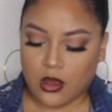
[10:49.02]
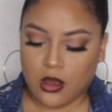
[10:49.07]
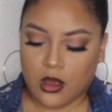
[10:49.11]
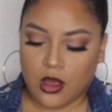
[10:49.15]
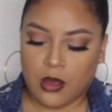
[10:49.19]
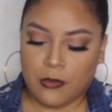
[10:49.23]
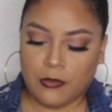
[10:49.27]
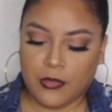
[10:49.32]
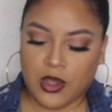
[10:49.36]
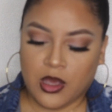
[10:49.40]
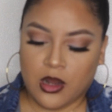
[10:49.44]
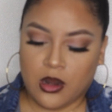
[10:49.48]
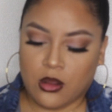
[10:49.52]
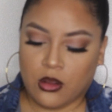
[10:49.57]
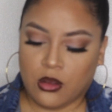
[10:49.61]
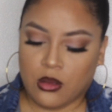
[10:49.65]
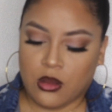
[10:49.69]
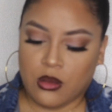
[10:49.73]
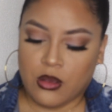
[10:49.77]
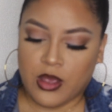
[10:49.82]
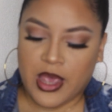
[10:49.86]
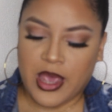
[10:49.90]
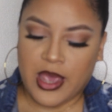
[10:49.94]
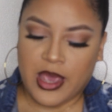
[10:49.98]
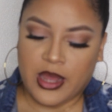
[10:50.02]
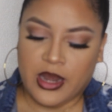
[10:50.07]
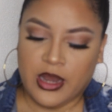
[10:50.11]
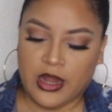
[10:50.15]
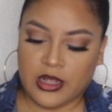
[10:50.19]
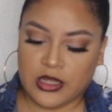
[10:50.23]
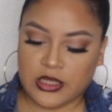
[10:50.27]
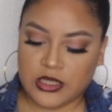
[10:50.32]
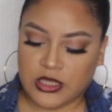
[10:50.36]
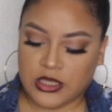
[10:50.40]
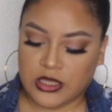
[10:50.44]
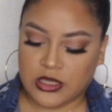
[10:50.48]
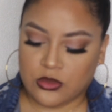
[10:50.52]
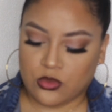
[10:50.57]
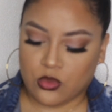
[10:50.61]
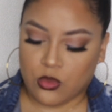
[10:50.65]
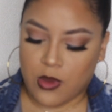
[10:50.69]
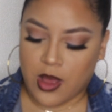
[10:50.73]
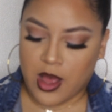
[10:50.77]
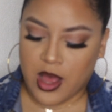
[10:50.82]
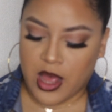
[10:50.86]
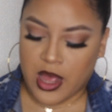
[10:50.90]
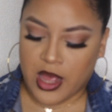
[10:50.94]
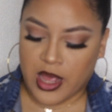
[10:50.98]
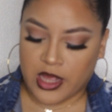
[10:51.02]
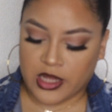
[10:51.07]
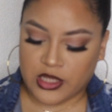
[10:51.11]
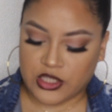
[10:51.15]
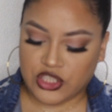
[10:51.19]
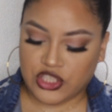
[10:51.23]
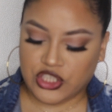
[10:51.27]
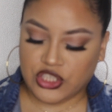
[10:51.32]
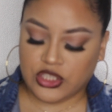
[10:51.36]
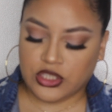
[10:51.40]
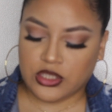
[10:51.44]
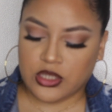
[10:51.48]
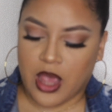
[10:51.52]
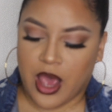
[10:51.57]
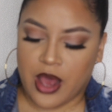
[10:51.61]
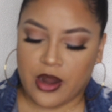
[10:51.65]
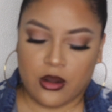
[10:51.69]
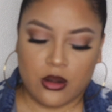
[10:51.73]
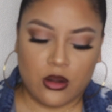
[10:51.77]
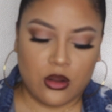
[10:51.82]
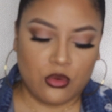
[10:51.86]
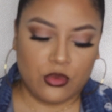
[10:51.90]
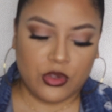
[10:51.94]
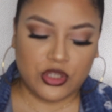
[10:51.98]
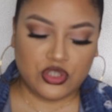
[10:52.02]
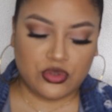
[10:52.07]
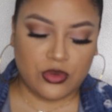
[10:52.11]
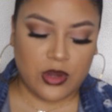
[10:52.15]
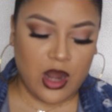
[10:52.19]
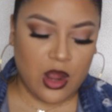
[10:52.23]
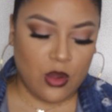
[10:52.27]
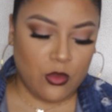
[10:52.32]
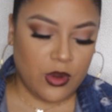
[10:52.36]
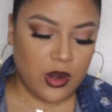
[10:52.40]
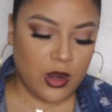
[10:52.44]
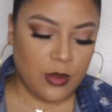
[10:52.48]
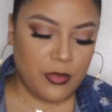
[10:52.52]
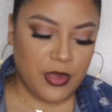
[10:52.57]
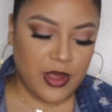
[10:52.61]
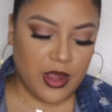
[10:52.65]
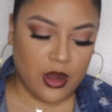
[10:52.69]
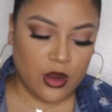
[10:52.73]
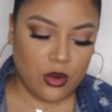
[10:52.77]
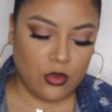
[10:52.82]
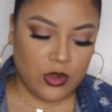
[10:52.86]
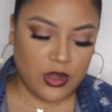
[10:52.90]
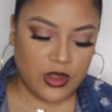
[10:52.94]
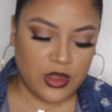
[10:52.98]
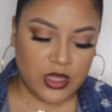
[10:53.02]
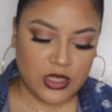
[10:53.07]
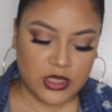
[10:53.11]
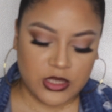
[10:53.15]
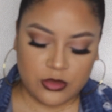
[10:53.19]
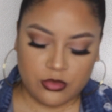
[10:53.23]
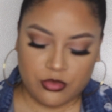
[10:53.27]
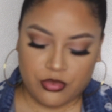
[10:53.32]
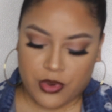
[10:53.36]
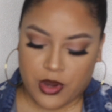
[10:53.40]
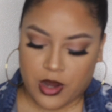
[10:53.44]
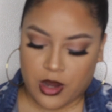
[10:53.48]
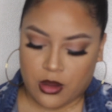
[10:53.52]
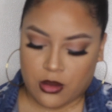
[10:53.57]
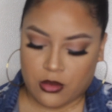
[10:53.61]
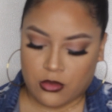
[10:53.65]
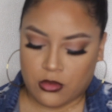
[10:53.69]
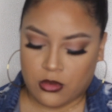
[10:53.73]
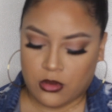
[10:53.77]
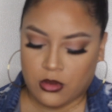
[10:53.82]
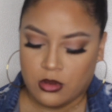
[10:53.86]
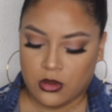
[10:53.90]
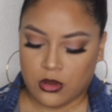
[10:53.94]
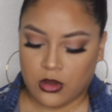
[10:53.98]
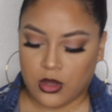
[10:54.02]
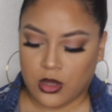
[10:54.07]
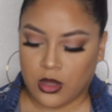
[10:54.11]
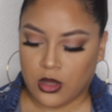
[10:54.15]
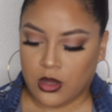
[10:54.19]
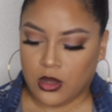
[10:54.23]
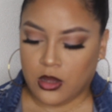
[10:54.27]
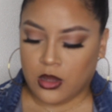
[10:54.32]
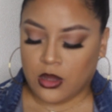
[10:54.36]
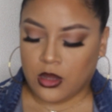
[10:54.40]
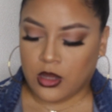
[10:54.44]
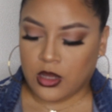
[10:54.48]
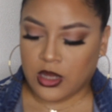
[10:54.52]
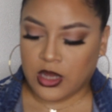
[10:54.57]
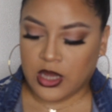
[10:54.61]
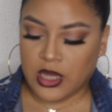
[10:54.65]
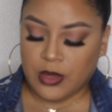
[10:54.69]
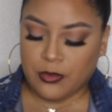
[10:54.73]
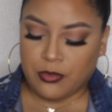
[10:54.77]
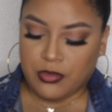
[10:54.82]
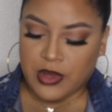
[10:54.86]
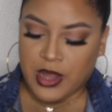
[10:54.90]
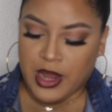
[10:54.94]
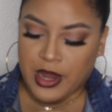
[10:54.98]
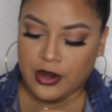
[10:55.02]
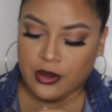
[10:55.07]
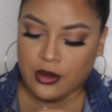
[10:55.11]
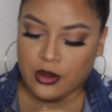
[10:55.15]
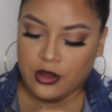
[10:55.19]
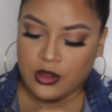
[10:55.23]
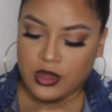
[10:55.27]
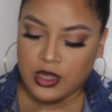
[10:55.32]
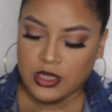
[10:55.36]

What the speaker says: I'm gonna go ahead and swatch, I don't know which one I want to pair with this brown lip liner.